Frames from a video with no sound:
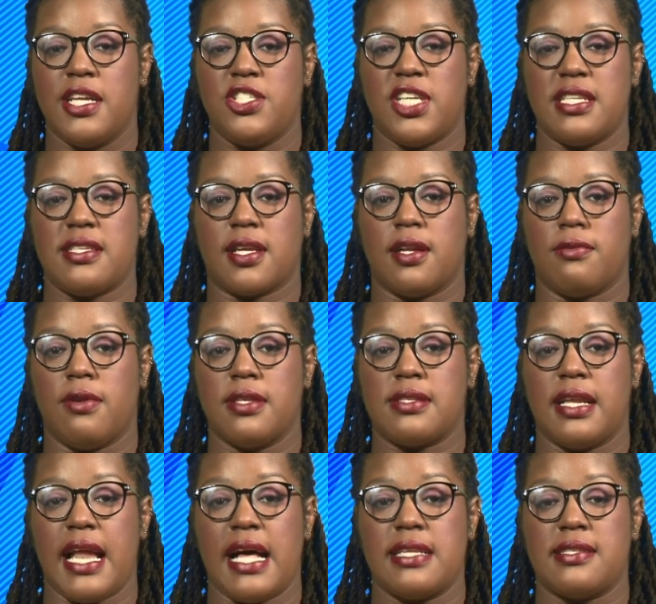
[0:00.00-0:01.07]
Jessica
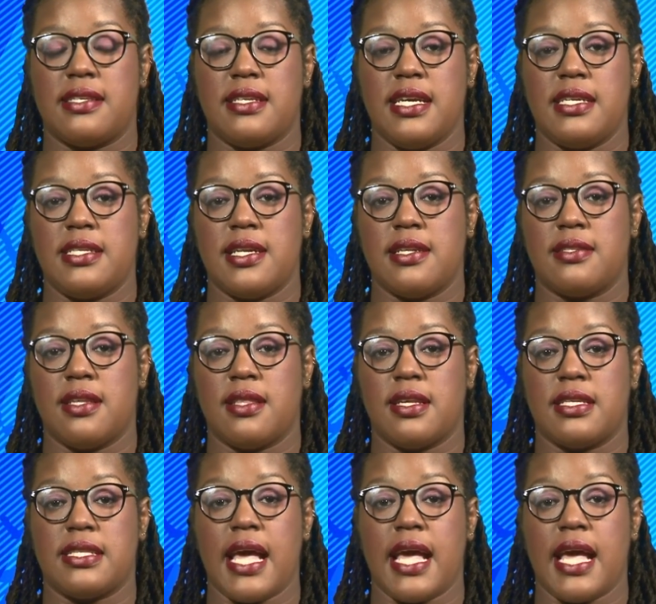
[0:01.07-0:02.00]
Russell has the details in this